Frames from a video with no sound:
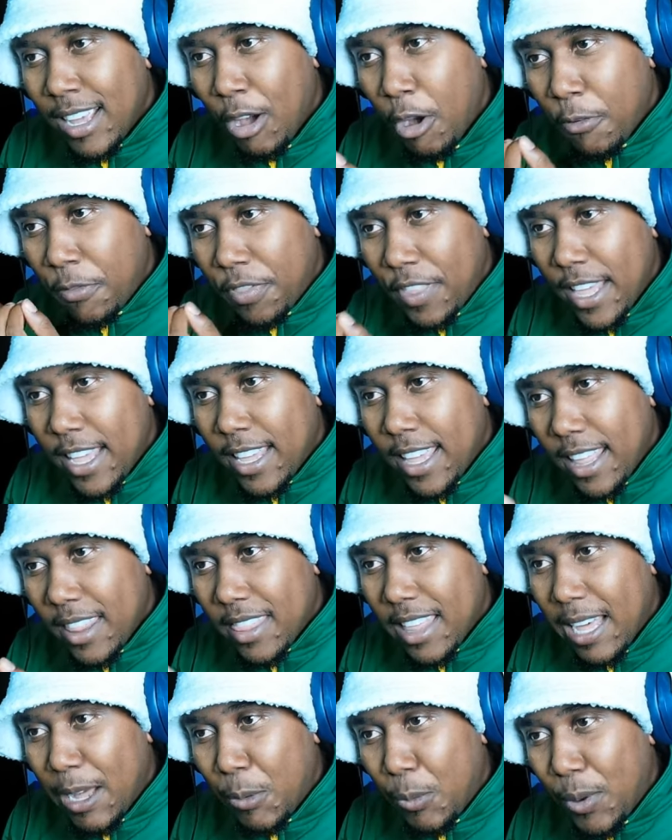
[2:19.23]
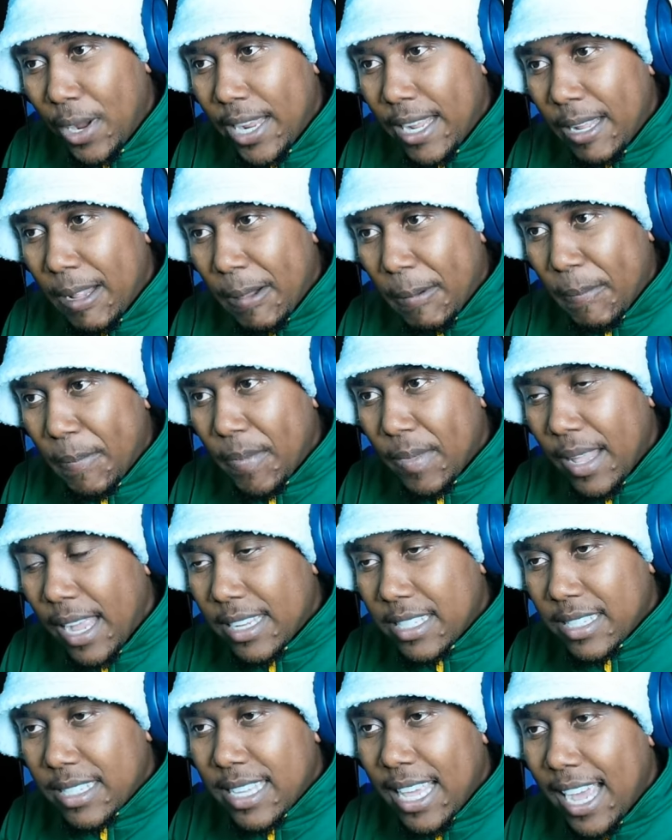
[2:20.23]
of thinking that way. I
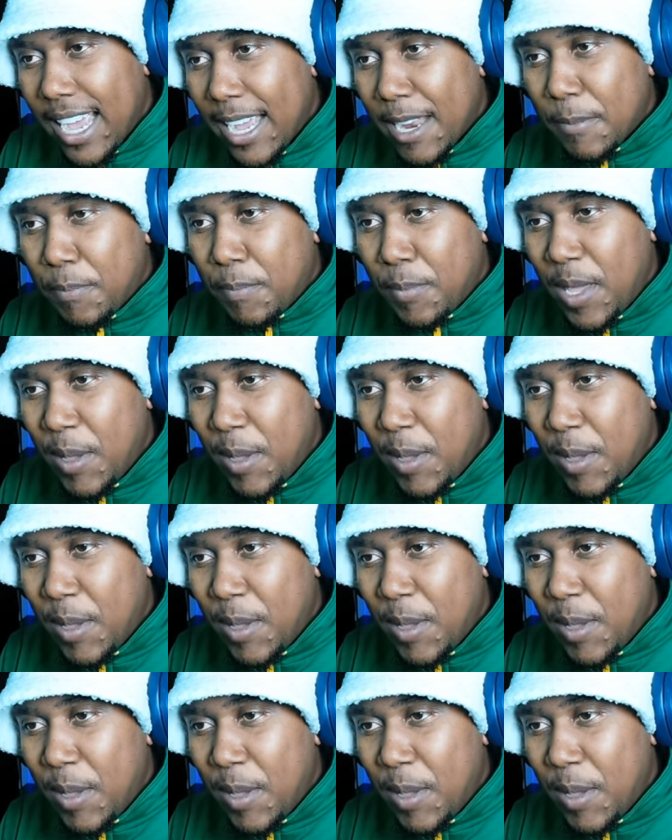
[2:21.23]
just can't.